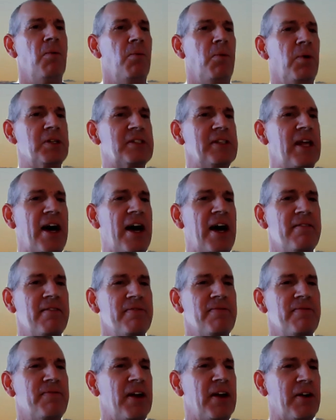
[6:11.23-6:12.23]
was not a
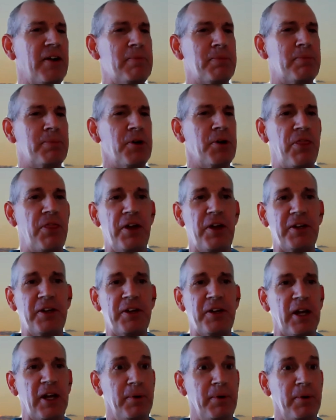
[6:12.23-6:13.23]
very good thing
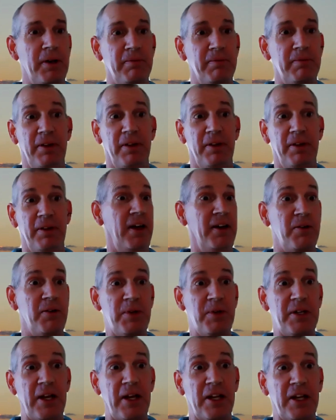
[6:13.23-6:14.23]
here, but I tell you,
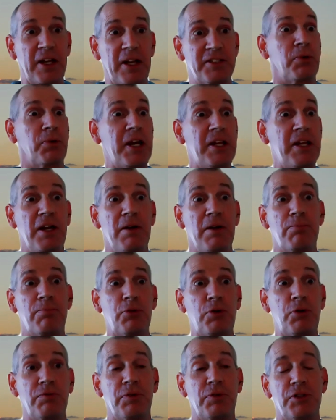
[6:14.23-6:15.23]
we got some great
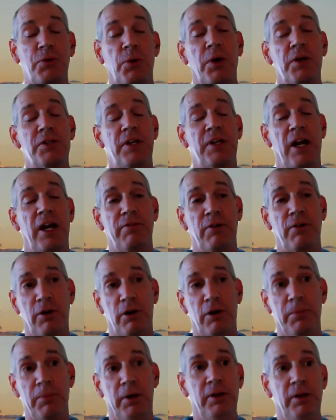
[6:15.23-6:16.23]
improved resorts out of
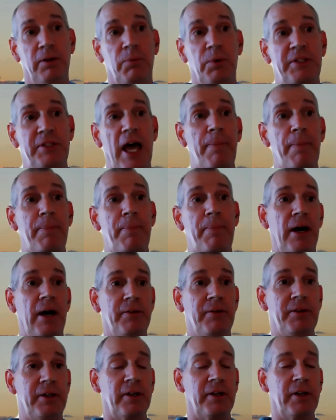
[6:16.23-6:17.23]
Irma and what's happened
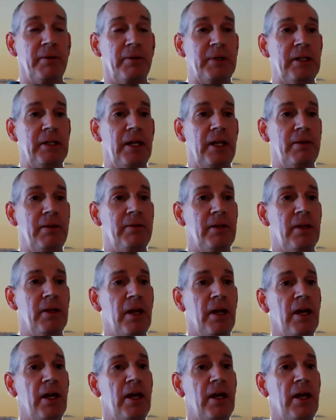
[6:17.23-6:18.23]
down here. I mean,
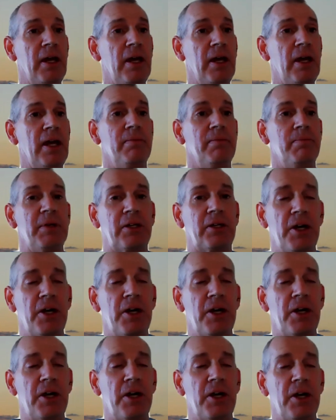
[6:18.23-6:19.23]
and because
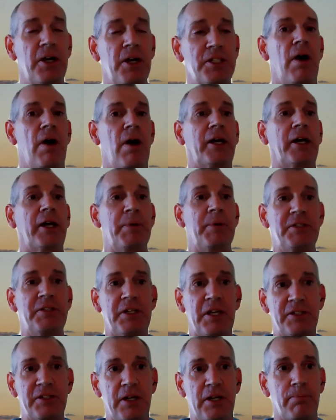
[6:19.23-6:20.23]
of it,
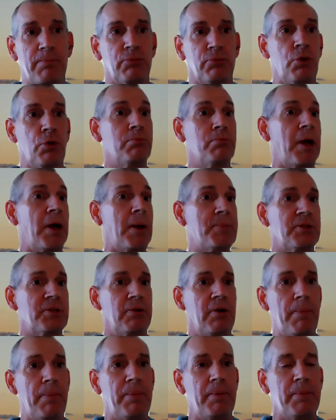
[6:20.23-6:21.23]
occupancy is up, room rates
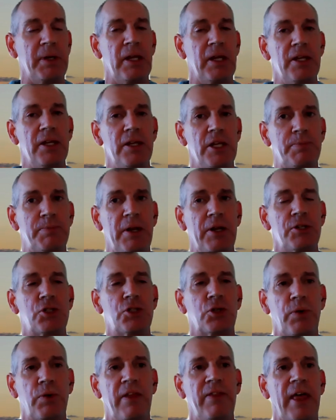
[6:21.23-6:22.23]
are up. I mean, it's been a
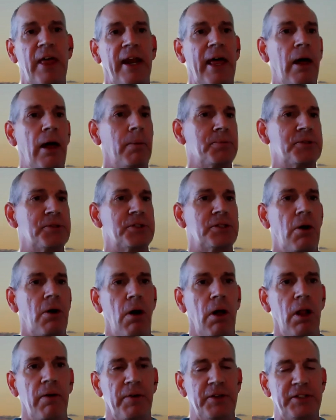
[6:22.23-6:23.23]
trend that helps
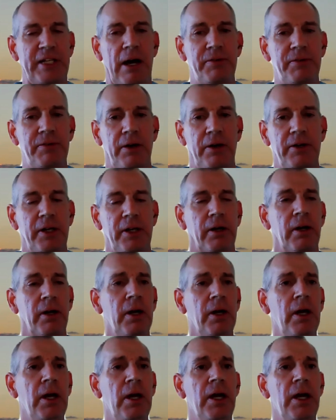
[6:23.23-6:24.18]
all of us out down here.